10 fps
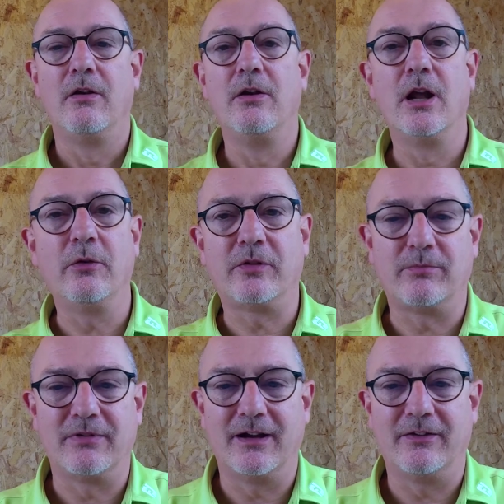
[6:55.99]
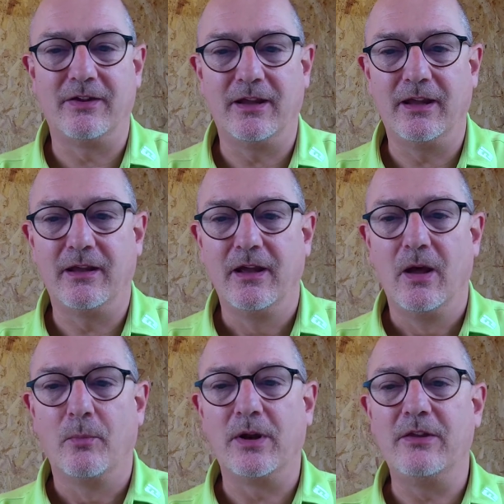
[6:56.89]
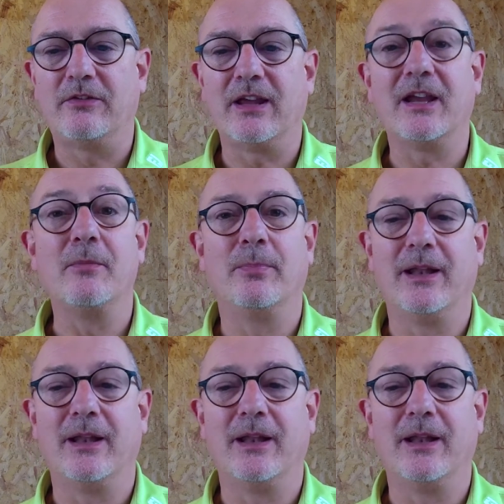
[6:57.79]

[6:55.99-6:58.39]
no surprise here, but in second